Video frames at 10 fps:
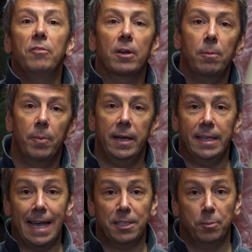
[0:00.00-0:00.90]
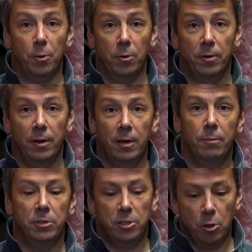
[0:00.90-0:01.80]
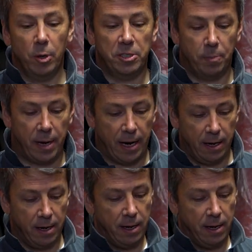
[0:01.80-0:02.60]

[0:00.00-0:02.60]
the complete dashboard, which is always a pain.